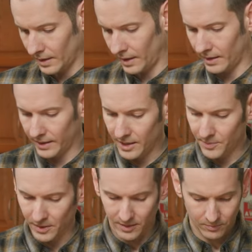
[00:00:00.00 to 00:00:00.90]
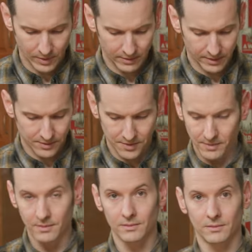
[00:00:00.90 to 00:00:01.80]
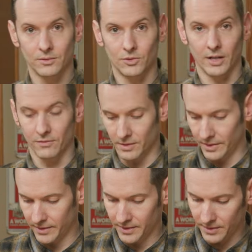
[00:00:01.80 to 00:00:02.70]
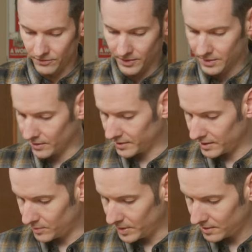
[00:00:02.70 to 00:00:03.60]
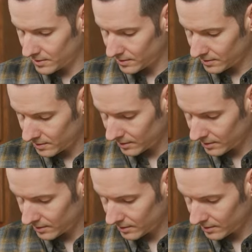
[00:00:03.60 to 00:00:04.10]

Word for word: And I keep a Brownells driver in there because it fits all these bits.